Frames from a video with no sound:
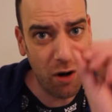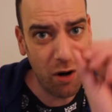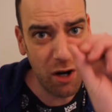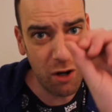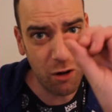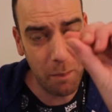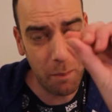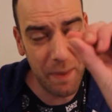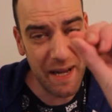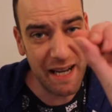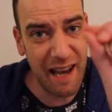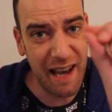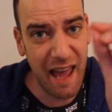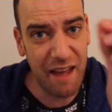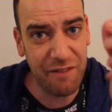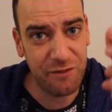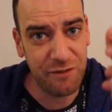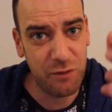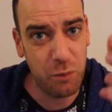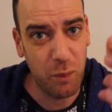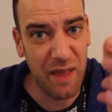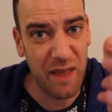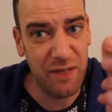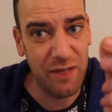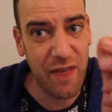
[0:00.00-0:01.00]
What you'll be
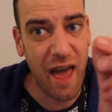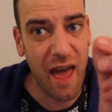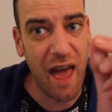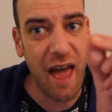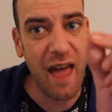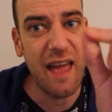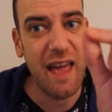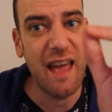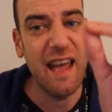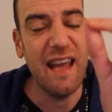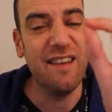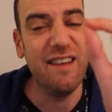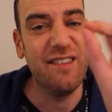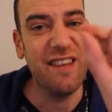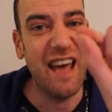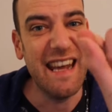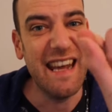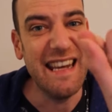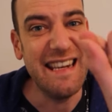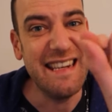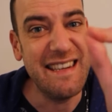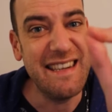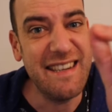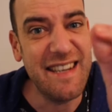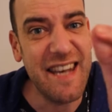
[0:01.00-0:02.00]
left with there is
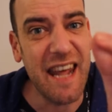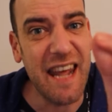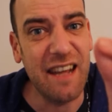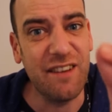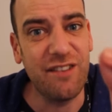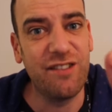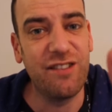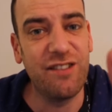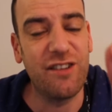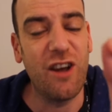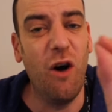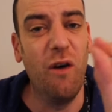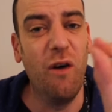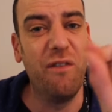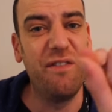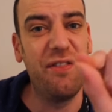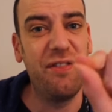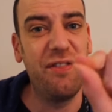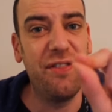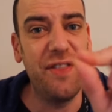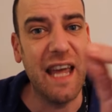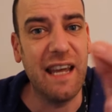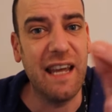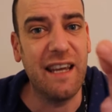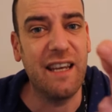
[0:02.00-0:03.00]
a disc of
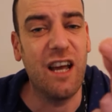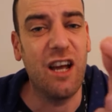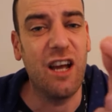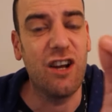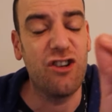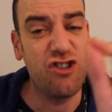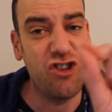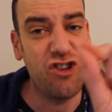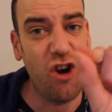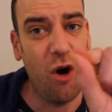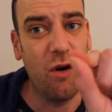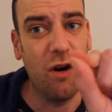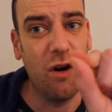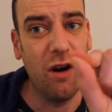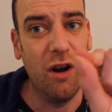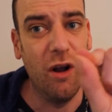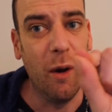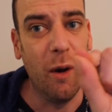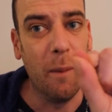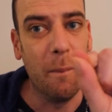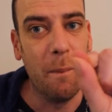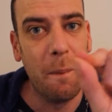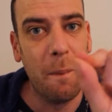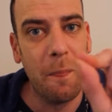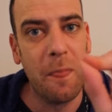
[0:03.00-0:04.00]
thick
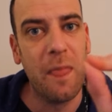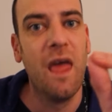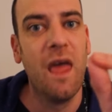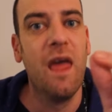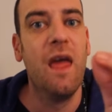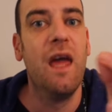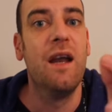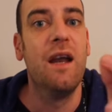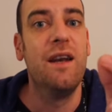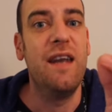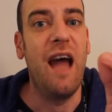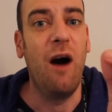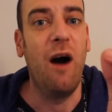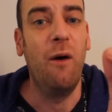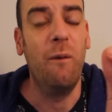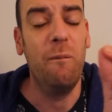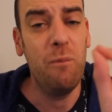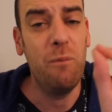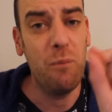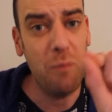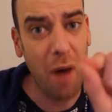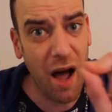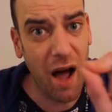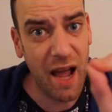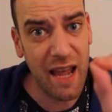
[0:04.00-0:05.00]
chocolate. Now,
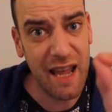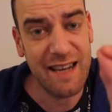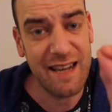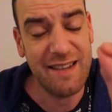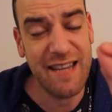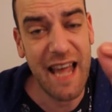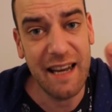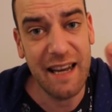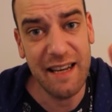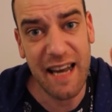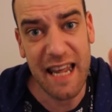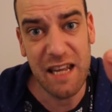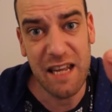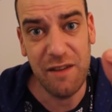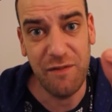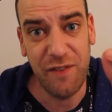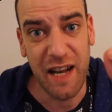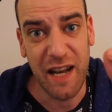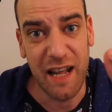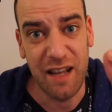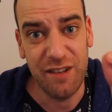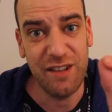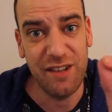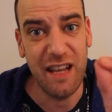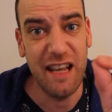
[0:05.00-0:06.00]
my technique
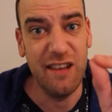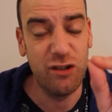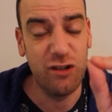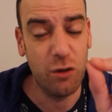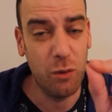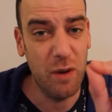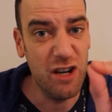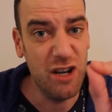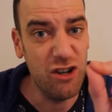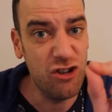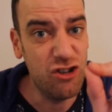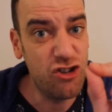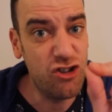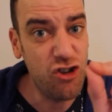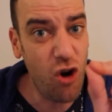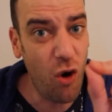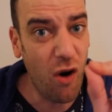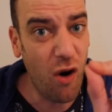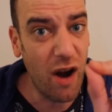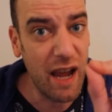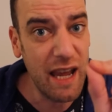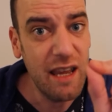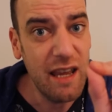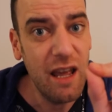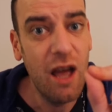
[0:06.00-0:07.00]
for this is to
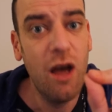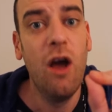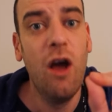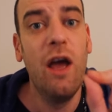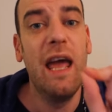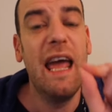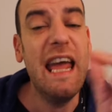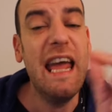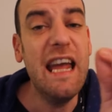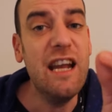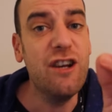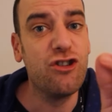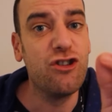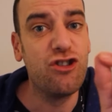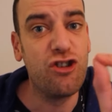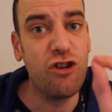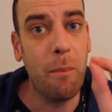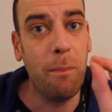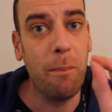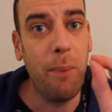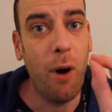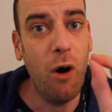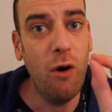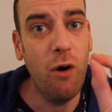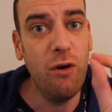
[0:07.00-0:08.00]
enjoy each
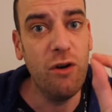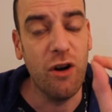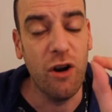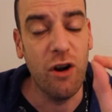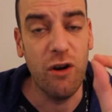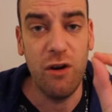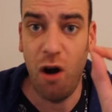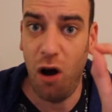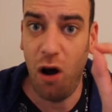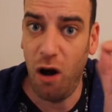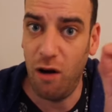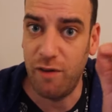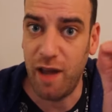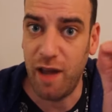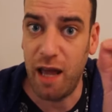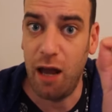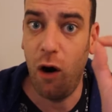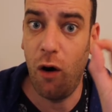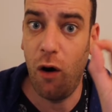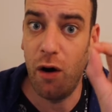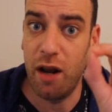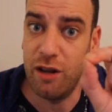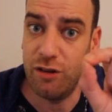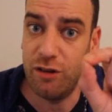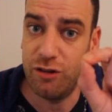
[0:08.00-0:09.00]
component of it
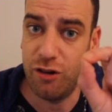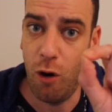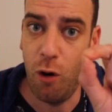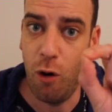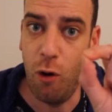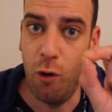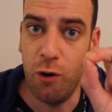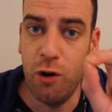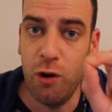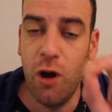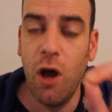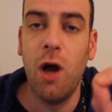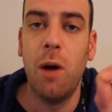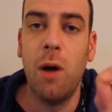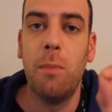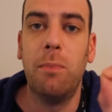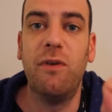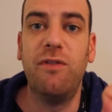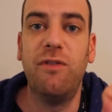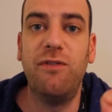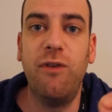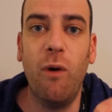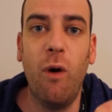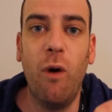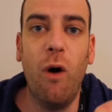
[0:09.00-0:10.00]
on its own
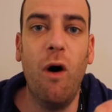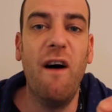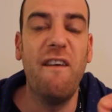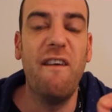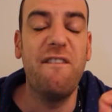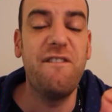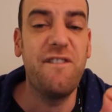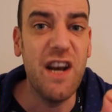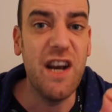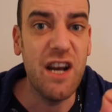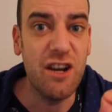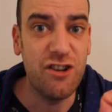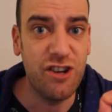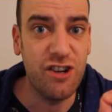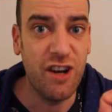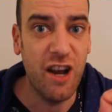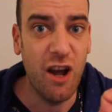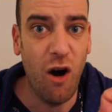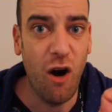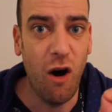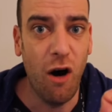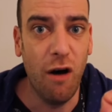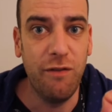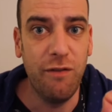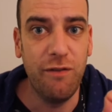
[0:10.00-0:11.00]
before finishing
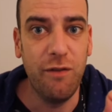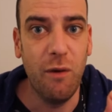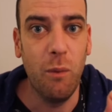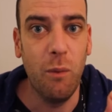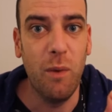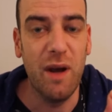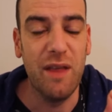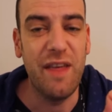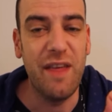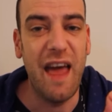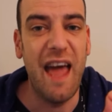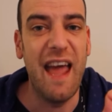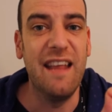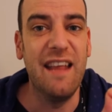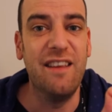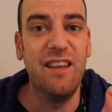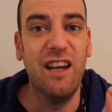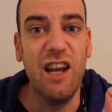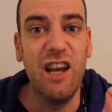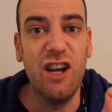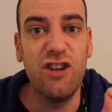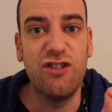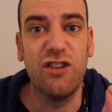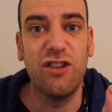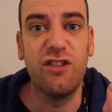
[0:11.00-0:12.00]
it off with a
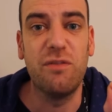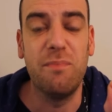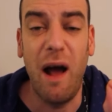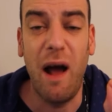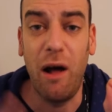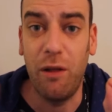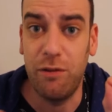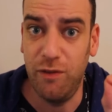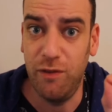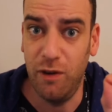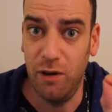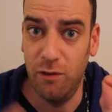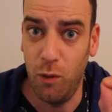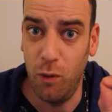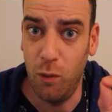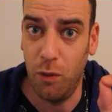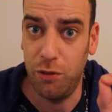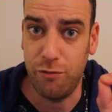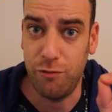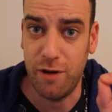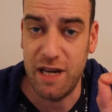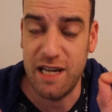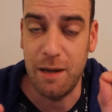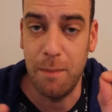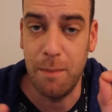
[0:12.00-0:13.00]
delicious mouthful of all
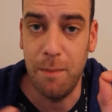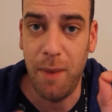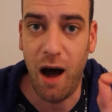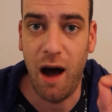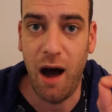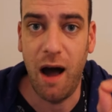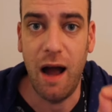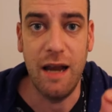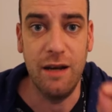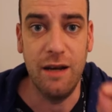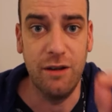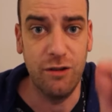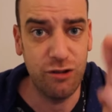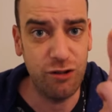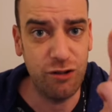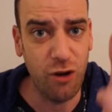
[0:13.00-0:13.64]
three combined.